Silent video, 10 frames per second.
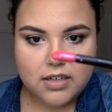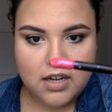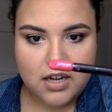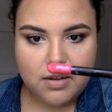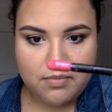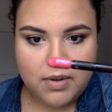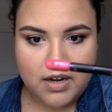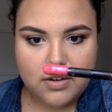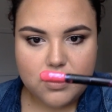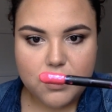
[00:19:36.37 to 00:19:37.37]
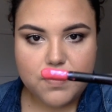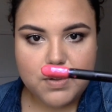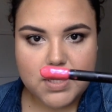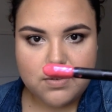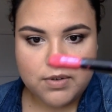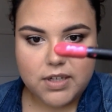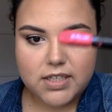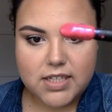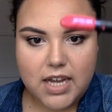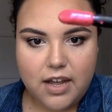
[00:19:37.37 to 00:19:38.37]
I don't know if you can really
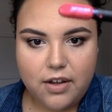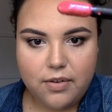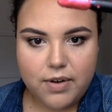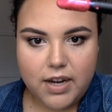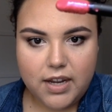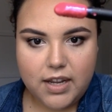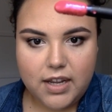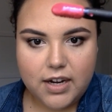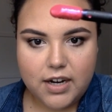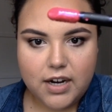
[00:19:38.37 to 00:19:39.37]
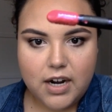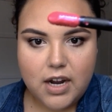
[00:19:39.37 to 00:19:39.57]
tell right here,